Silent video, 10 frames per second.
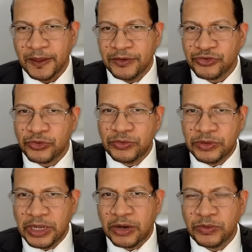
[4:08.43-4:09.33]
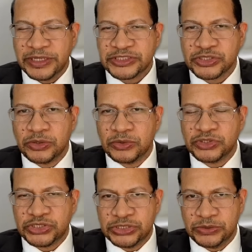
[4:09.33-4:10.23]
So now let's go
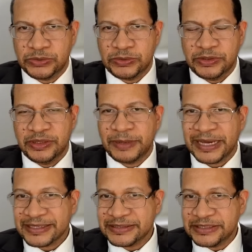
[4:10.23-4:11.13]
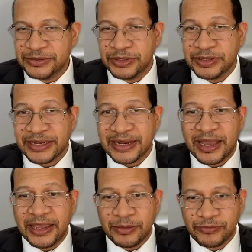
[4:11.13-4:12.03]
to the bacteria that
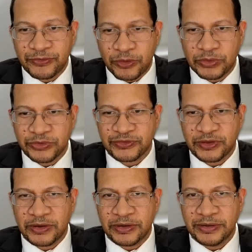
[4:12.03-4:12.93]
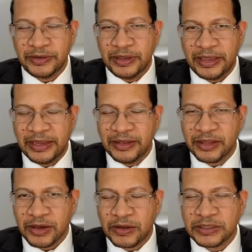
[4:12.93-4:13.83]
I am focused on in
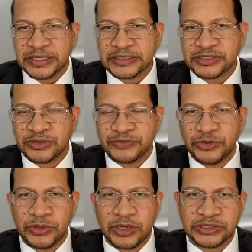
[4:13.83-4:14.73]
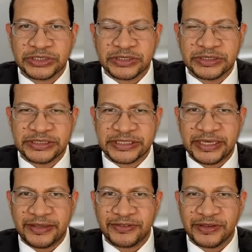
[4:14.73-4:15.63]
the context of neurological
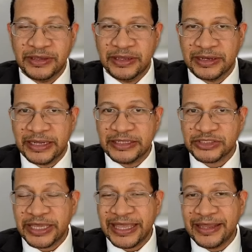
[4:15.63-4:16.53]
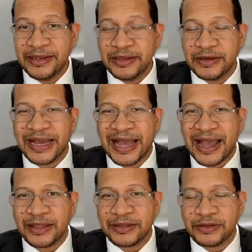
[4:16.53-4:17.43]
disease linked to India
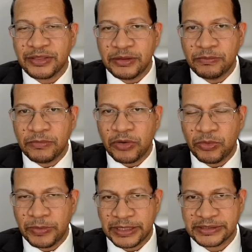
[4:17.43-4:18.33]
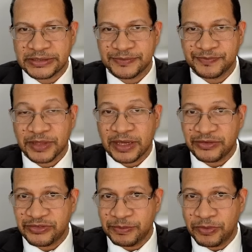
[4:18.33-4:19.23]
at the moment.
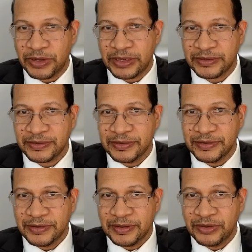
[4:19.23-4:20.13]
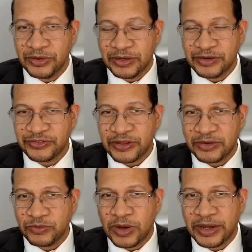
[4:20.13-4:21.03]
That's the point. You'll
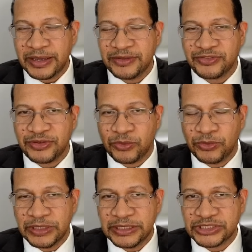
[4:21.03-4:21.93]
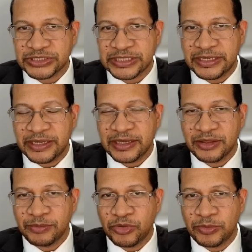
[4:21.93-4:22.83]
understand why it's only just India
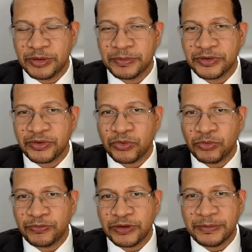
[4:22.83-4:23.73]
at the moment, but hopefully